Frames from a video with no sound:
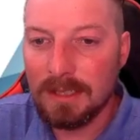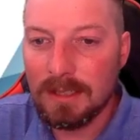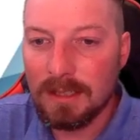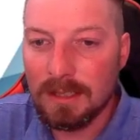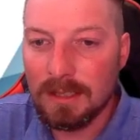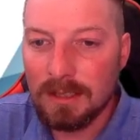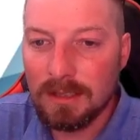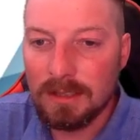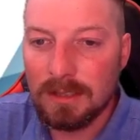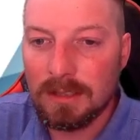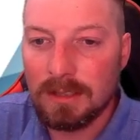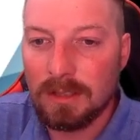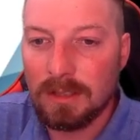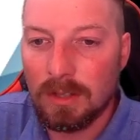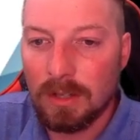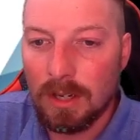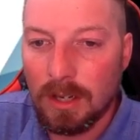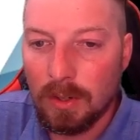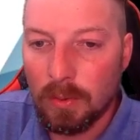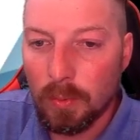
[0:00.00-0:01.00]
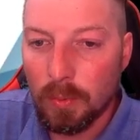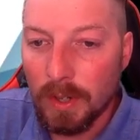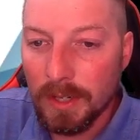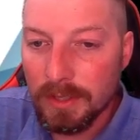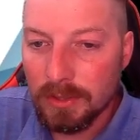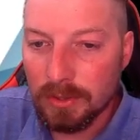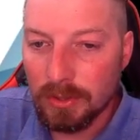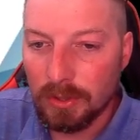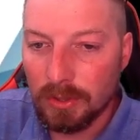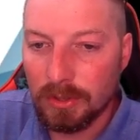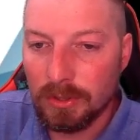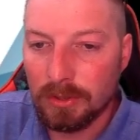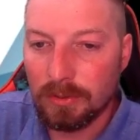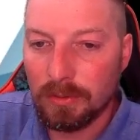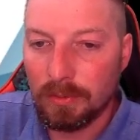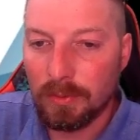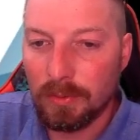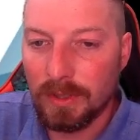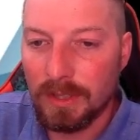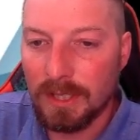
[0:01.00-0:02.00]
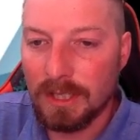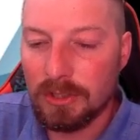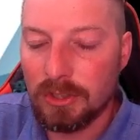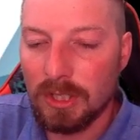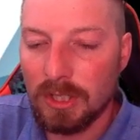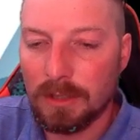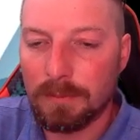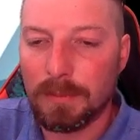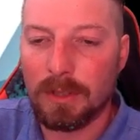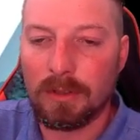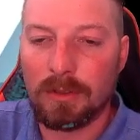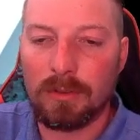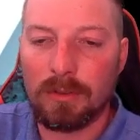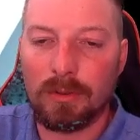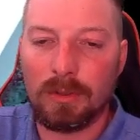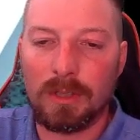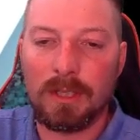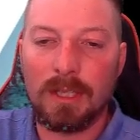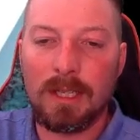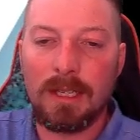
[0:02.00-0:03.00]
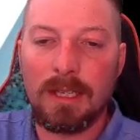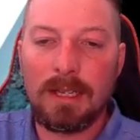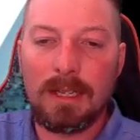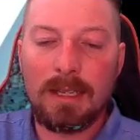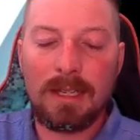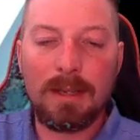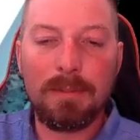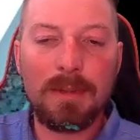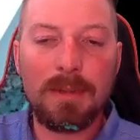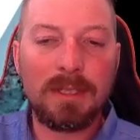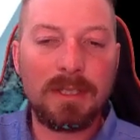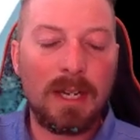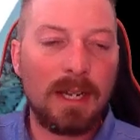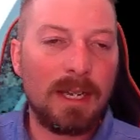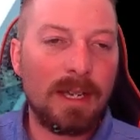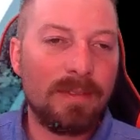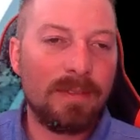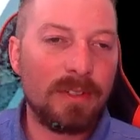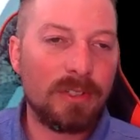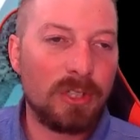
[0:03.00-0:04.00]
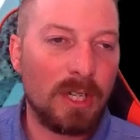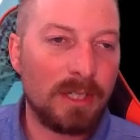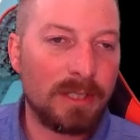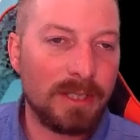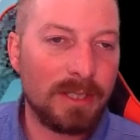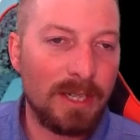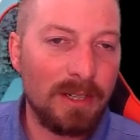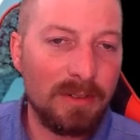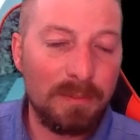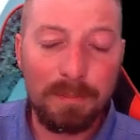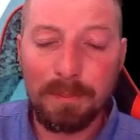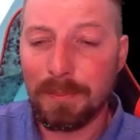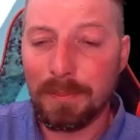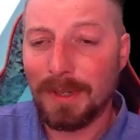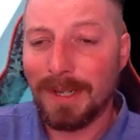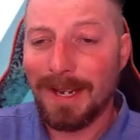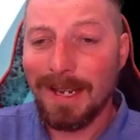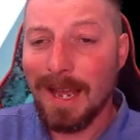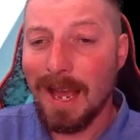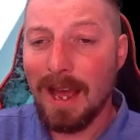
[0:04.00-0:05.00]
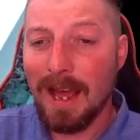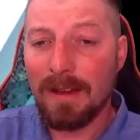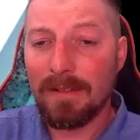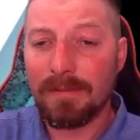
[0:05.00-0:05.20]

this white circle with a check mark through it, that means I have it checked out, but I have